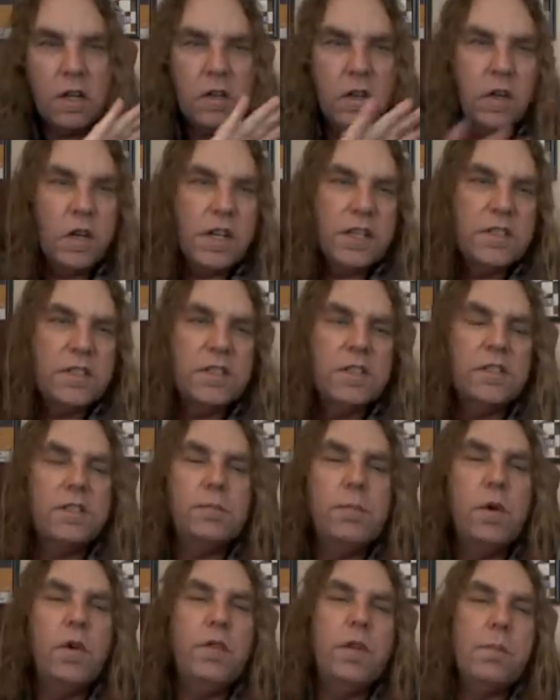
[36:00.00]
look as
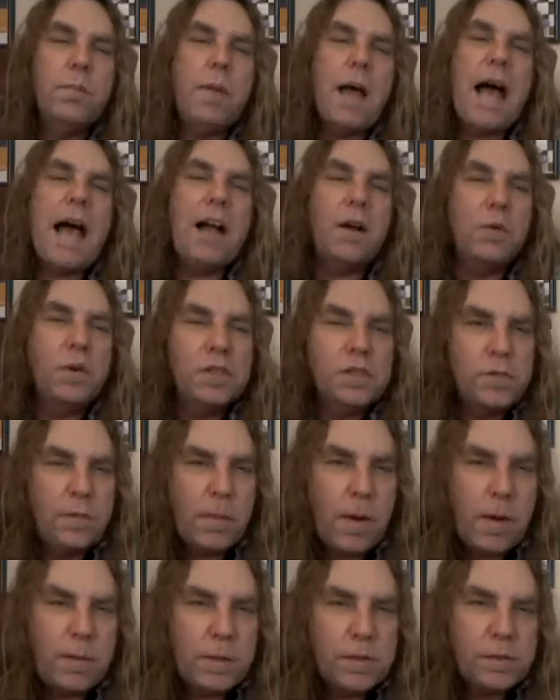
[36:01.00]
it's moving backwards
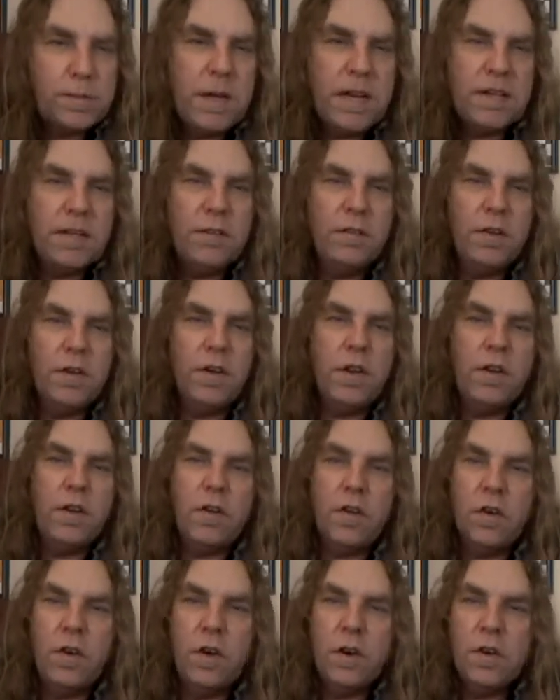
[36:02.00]
from our perspective here
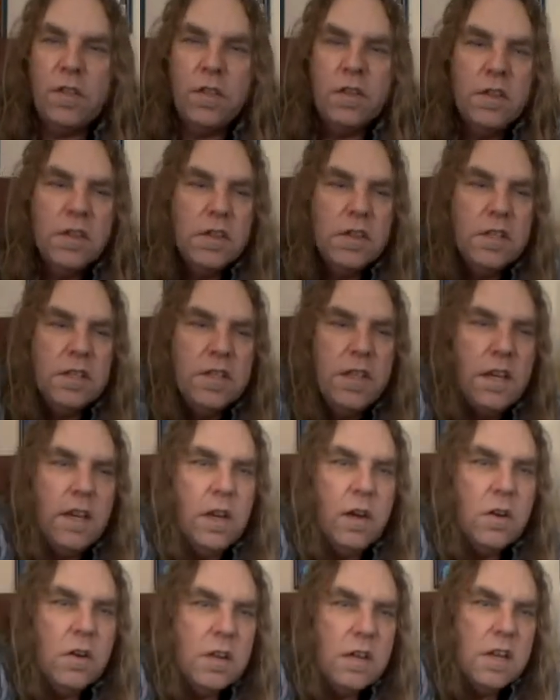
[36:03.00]
on Earth.
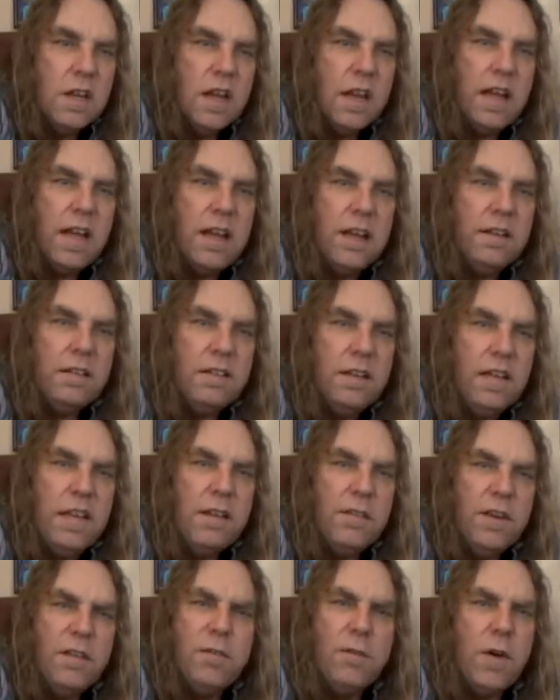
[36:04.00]

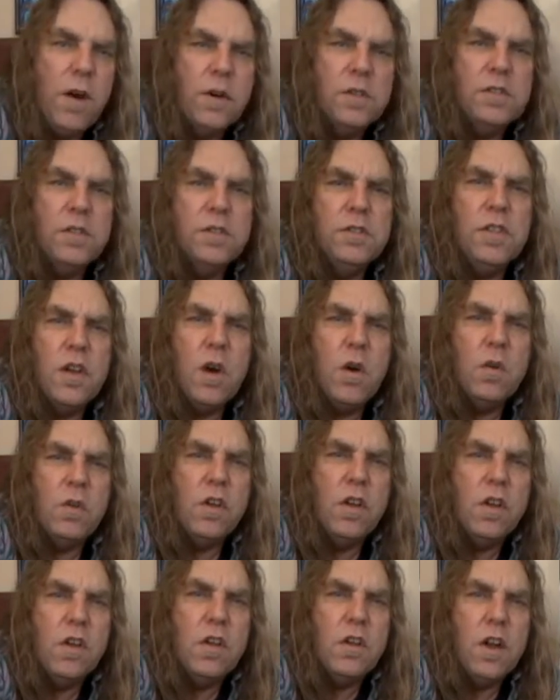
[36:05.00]
Even folks who
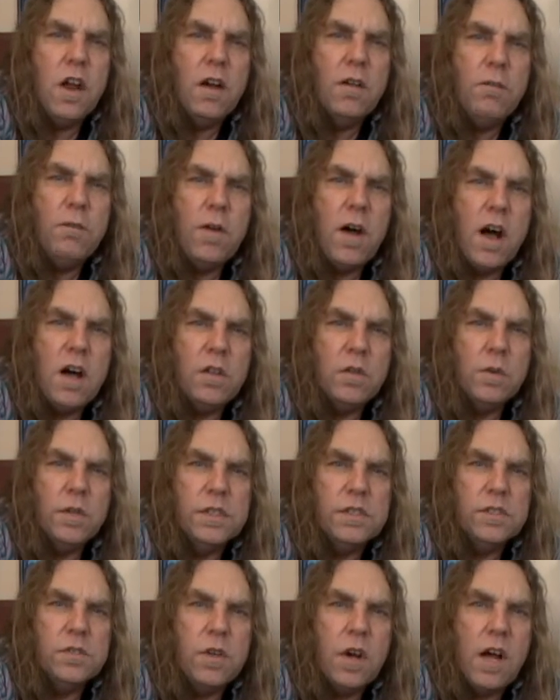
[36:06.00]
don't follow
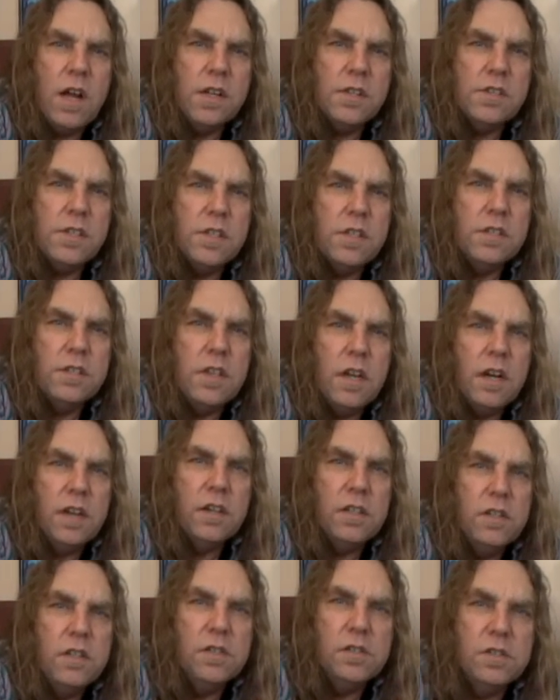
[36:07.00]
astrology
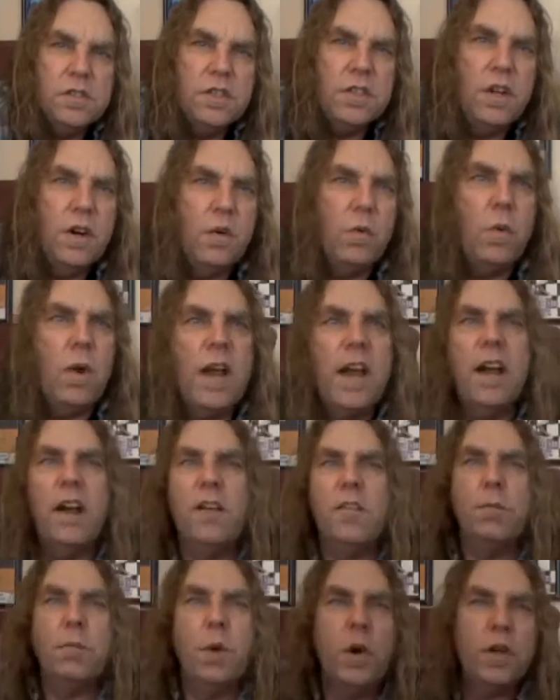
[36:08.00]
are usually
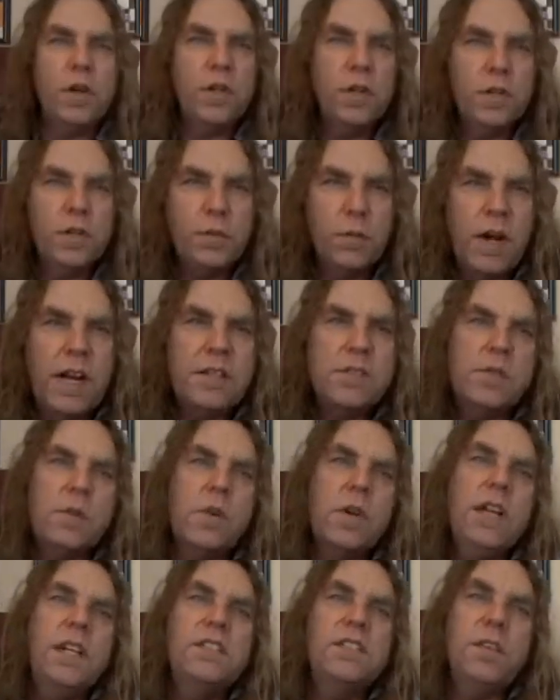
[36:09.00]
aware of Mercury
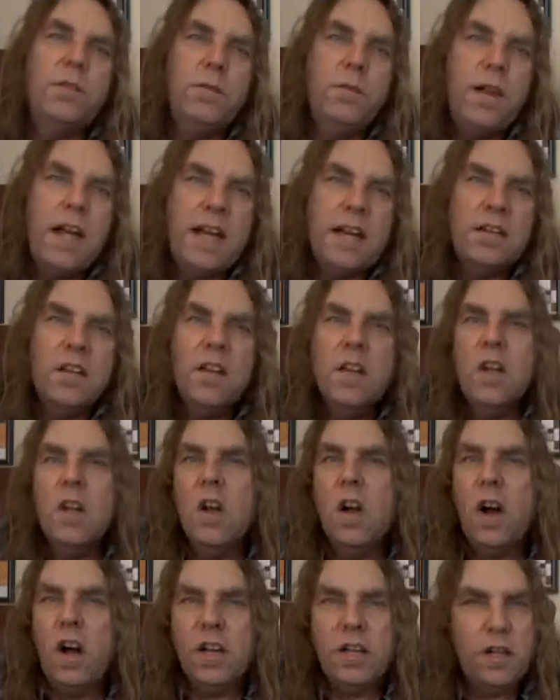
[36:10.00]
retrograde's effect
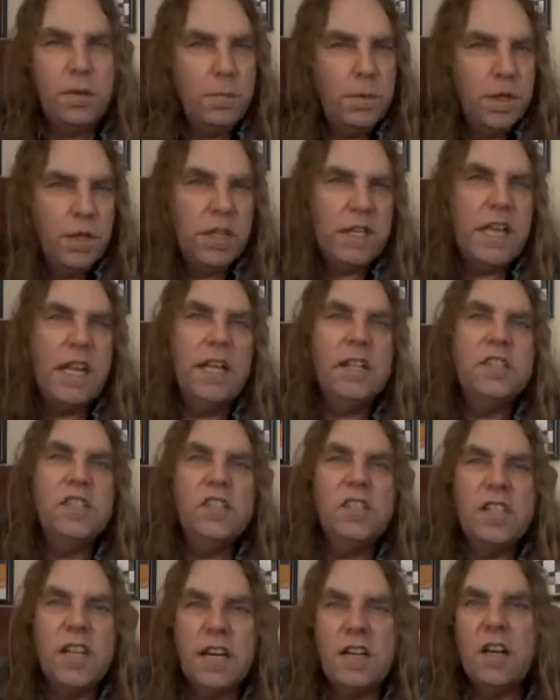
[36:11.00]
on
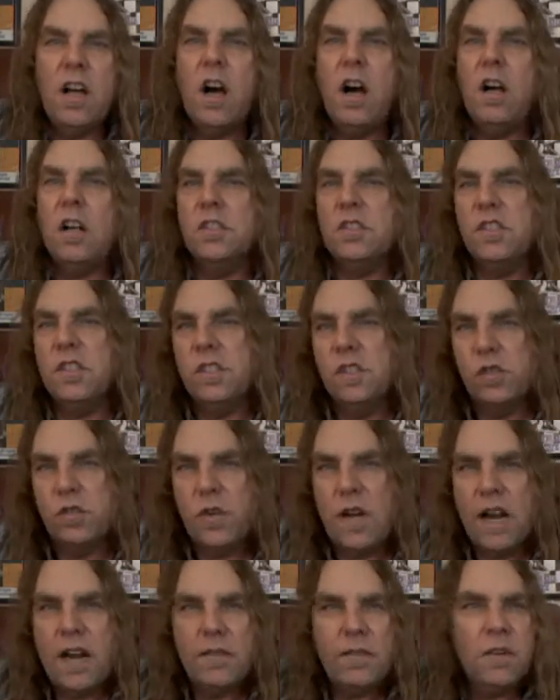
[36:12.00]
communication, technology, and
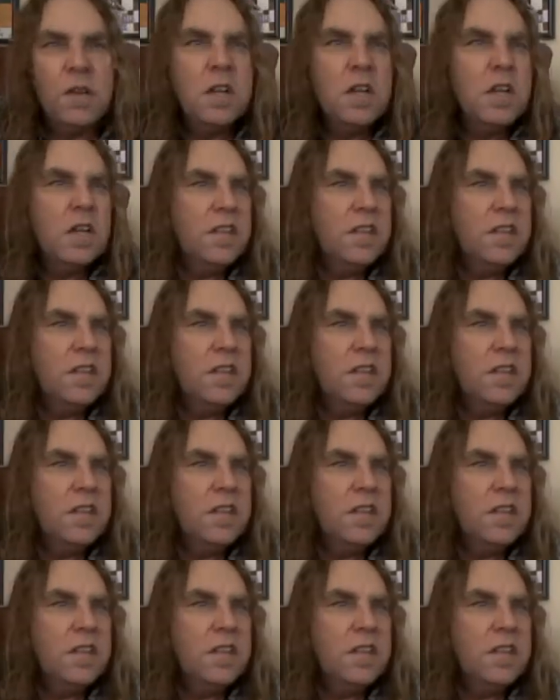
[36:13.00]
travel.